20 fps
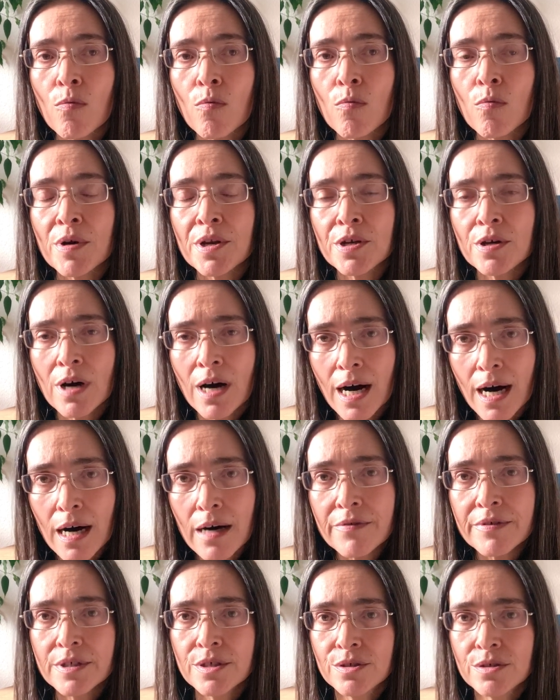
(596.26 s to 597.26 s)
When you
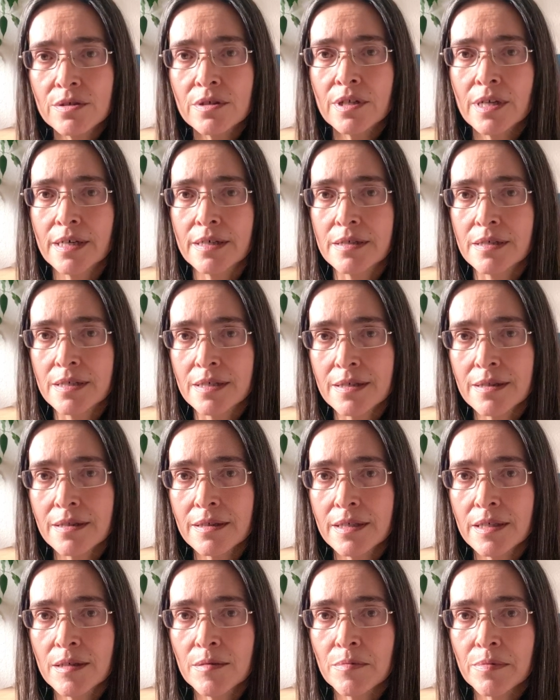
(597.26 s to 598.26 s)
have a good night's
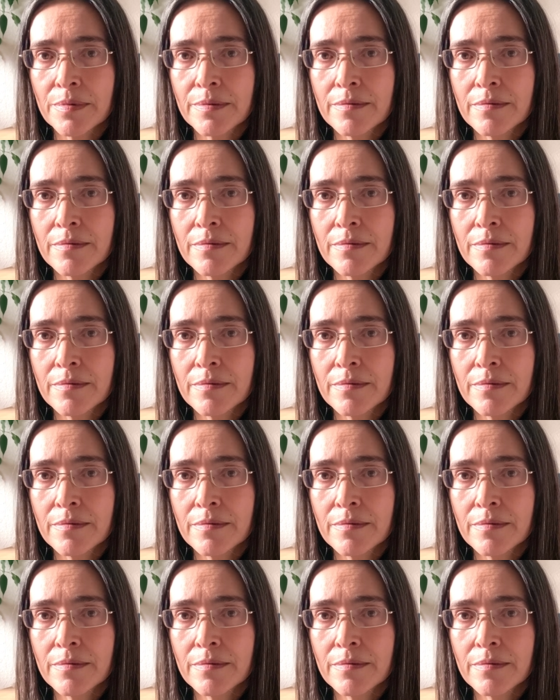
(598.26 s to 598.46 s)
sleep,